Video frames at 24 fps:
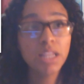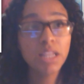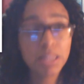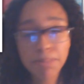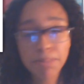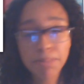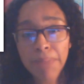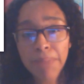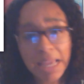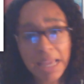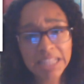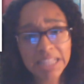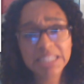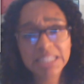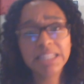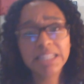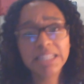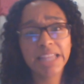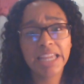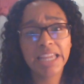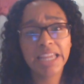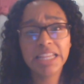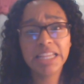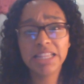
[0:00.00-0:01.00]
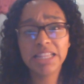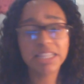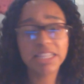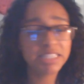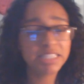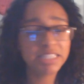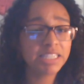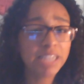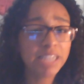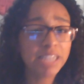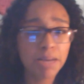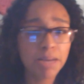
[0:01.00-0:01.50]
the Painted Lady
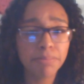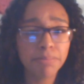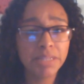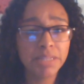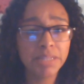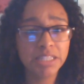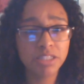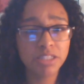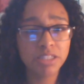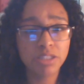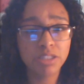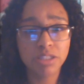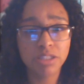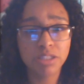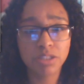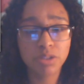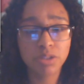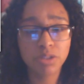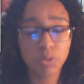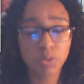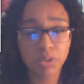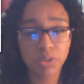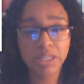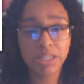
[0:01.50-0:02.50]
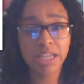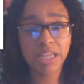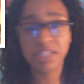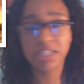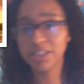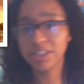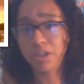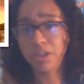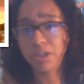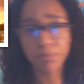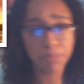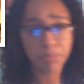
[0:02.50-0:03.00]
doesn't come into the storyline
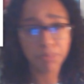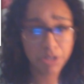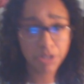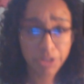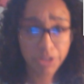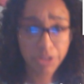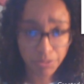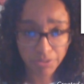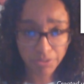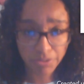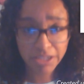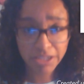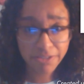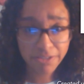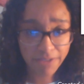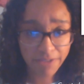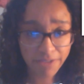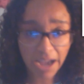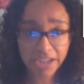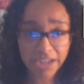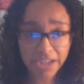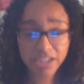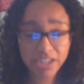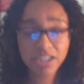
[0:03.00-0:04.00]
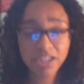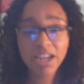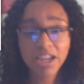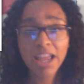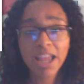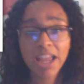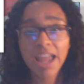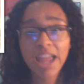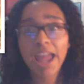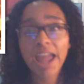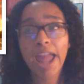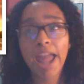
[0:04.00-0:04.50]
until book 3, Fire,
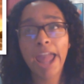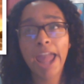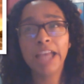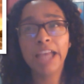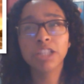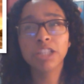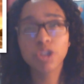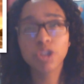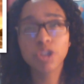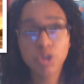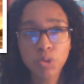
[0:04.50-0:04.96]
and